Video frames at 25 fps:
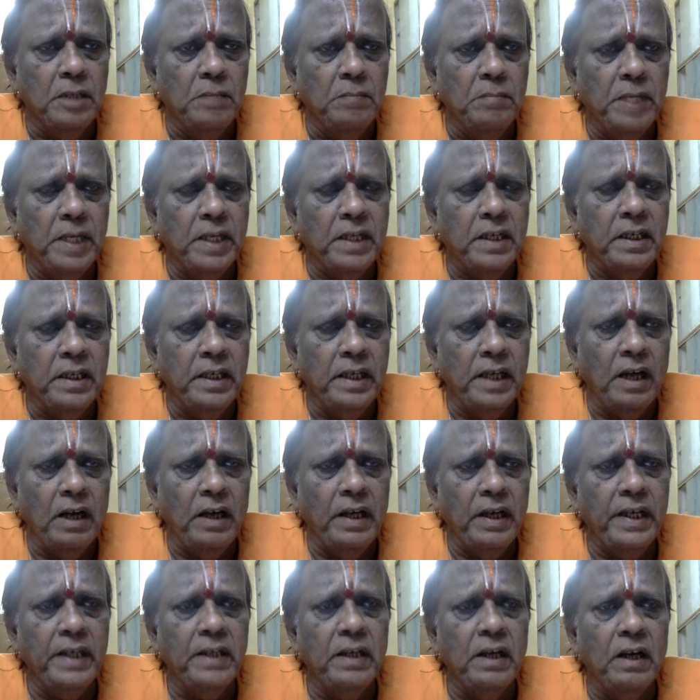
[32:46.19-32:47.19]
But
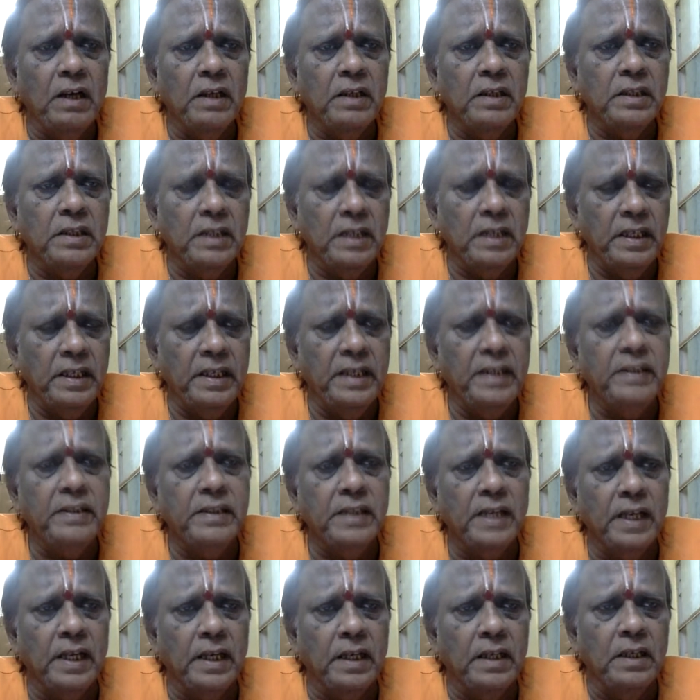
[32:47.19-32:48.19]
in
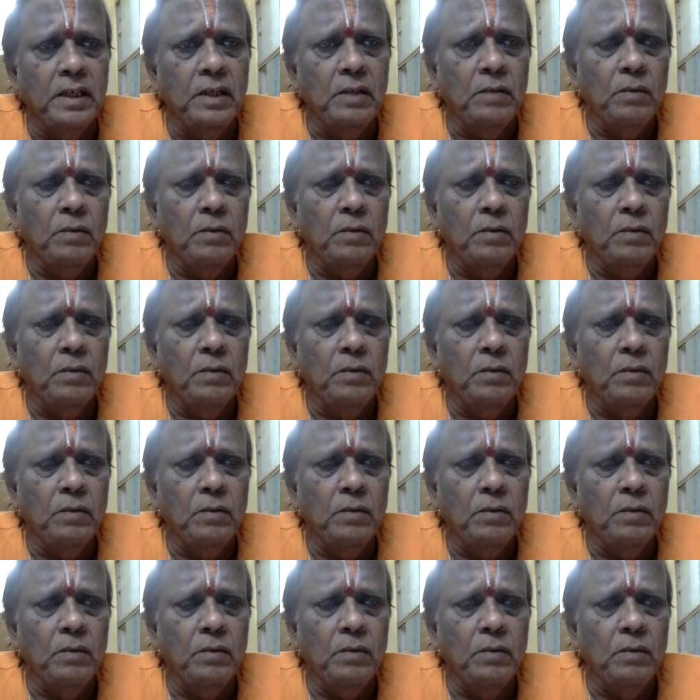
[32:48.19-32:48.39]
turn,